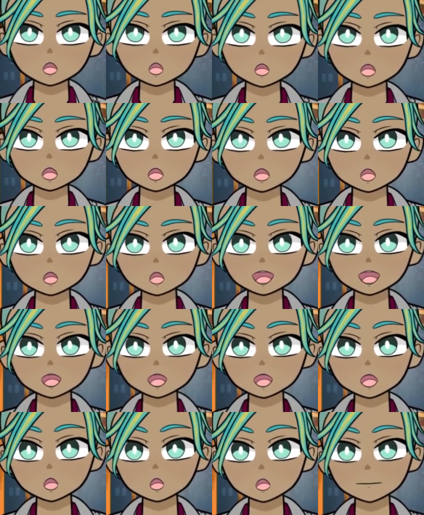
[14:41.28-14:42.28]
These
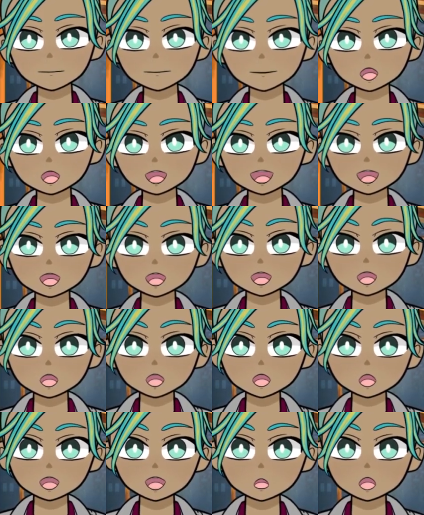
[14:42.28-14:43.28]
dragons are 5D
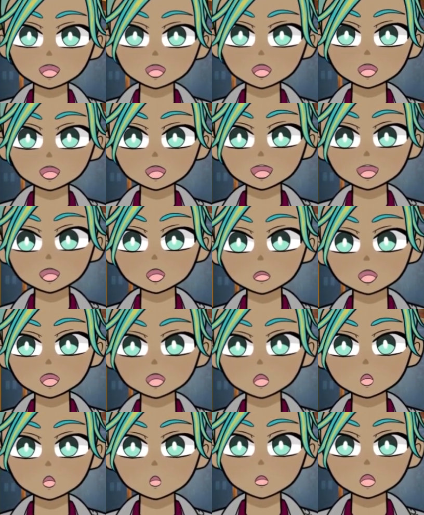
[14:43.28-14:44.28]
chess players and have
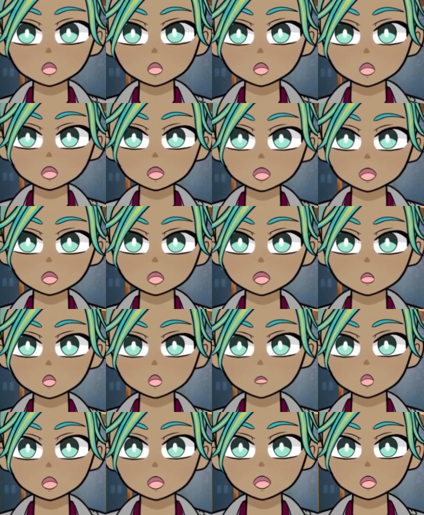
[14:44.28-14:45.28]
sharp tongues, so I
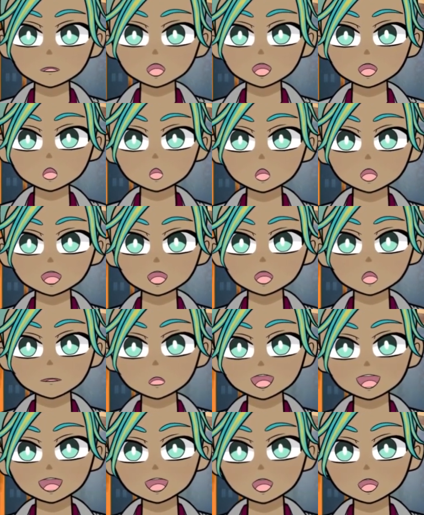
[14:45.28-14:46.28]
wanted to make sure that it
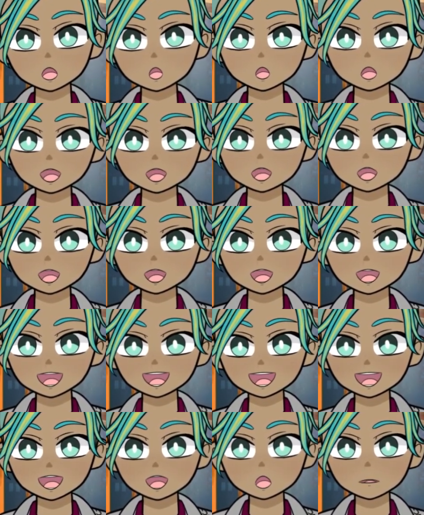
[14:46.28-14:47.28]
was shown in their
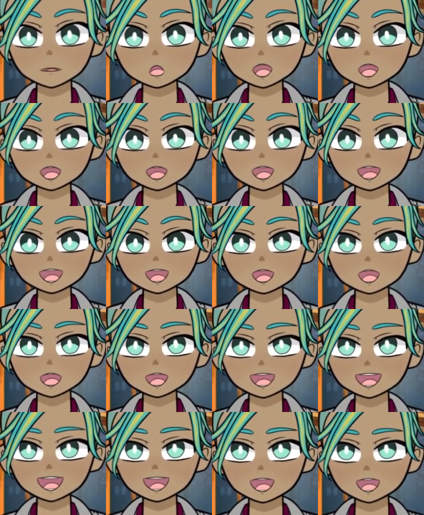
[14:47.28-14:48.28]
stats and abilities
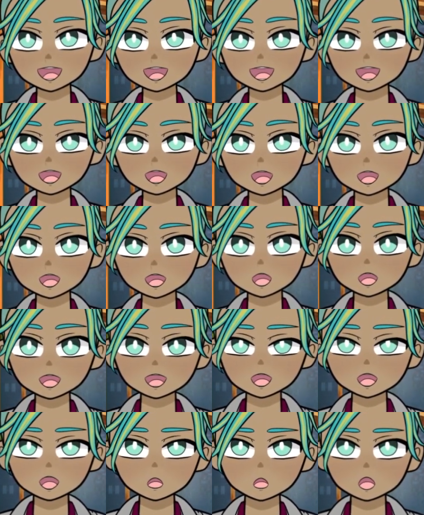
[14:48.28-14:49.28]
and not
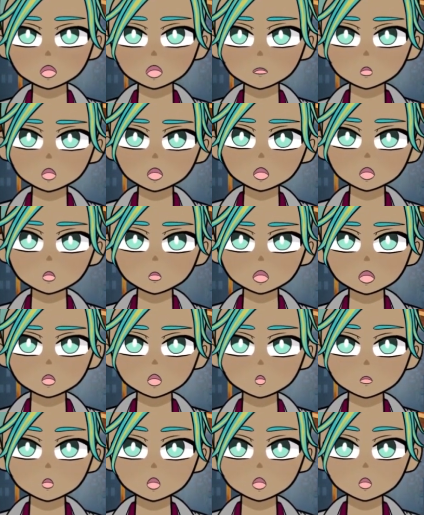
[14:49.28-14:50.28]
just lip service
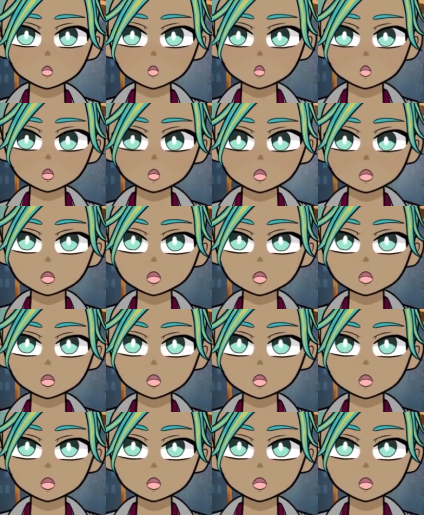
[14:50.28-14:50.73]
from their lore.